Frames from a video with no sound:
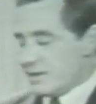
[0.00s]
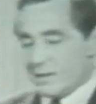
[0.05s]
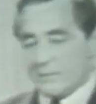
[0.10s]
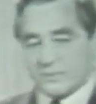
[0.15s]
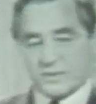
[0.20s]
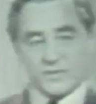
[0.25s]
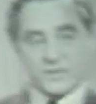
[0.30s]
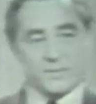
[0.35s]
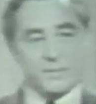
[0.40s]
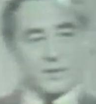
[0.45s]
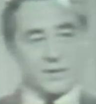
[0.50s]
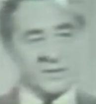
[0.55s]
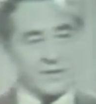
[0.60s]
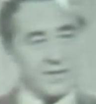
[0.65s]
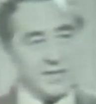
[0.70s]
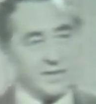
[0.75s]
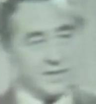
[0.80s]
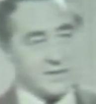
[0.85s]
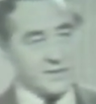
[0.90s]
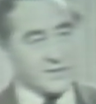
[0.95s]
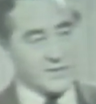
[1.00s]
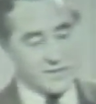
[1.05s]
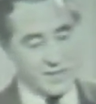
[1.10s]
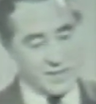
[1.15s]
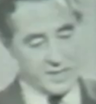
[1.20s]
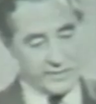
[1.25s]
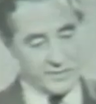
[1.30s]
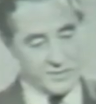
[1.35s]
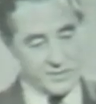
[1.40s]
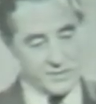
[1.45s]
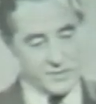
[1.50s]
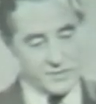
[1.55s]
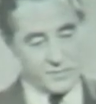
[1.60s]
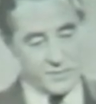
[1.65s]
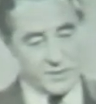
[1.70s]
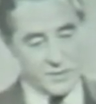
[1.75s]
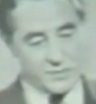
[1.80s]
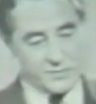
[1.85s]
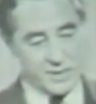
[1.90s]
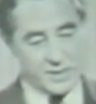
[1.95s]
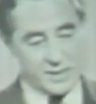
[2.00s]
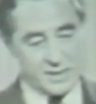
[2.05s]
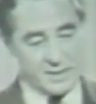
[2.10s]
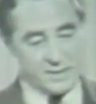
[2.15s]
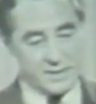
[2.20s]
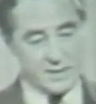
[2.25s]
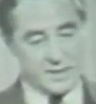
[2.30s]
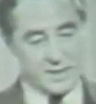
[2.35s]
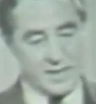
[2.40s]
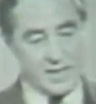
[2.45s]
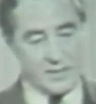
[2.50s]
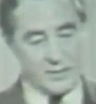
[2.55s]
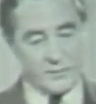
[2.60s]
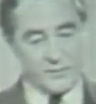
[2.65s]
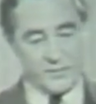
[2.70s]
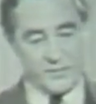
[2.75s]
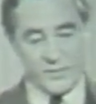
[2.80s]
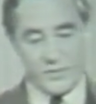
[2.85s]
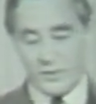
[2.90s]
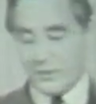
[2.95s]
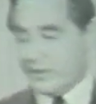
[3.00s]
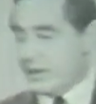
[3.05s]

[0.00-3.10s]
number of spontaneous changes which we can account for.